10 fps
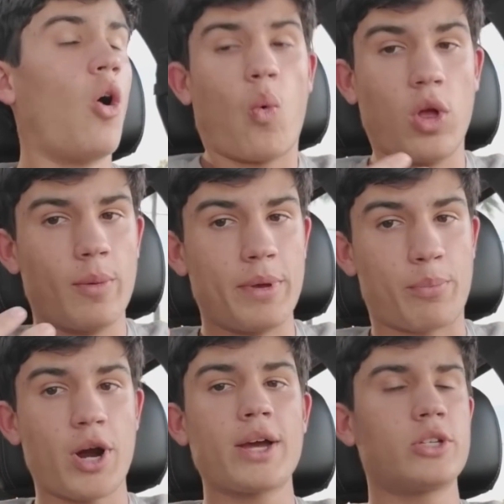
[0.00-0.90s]
Will it be
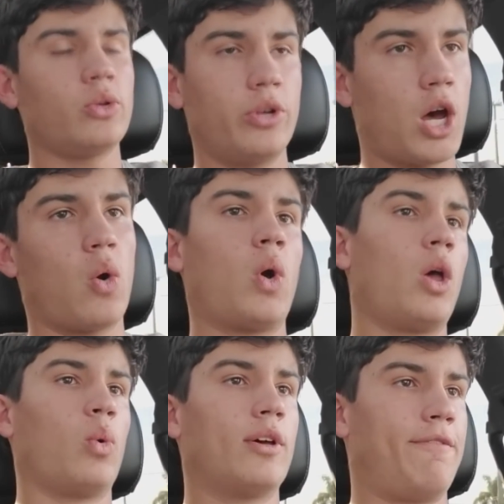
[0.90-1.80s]
practical? No.
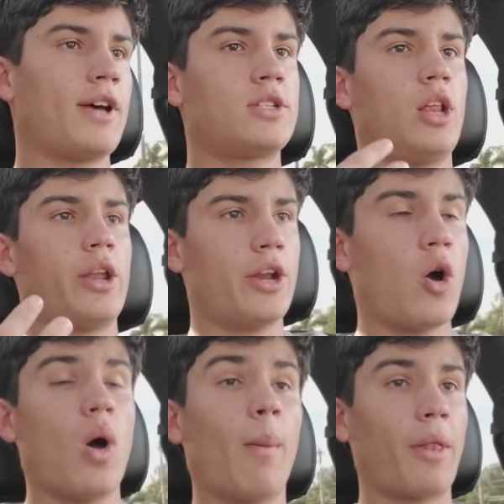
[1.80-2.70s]
Will it flex a lot?
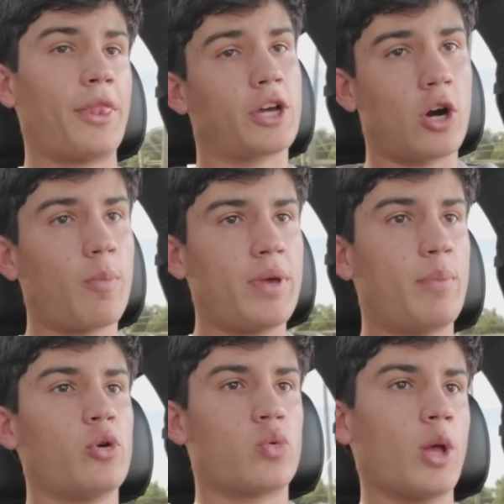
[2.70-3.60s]
No. But there are
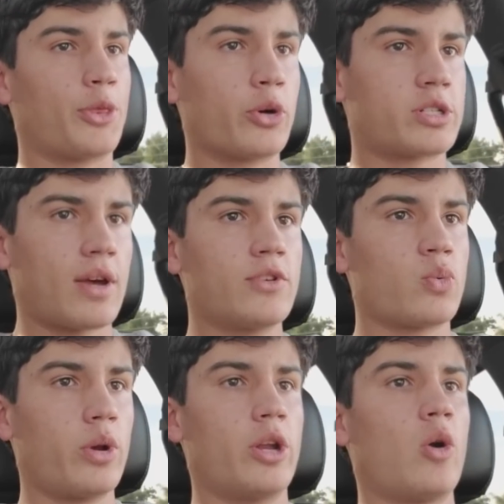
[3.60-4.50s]
people who run
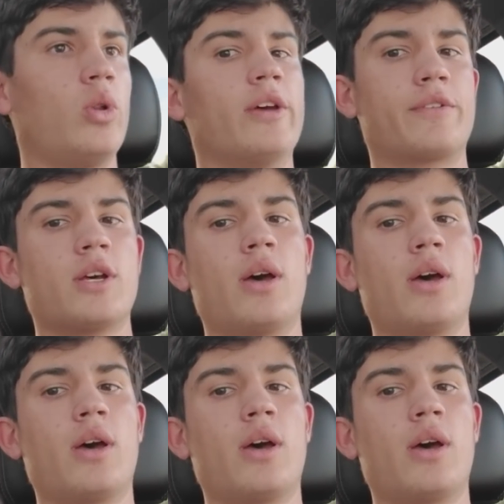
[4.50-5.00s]
37s with no lift.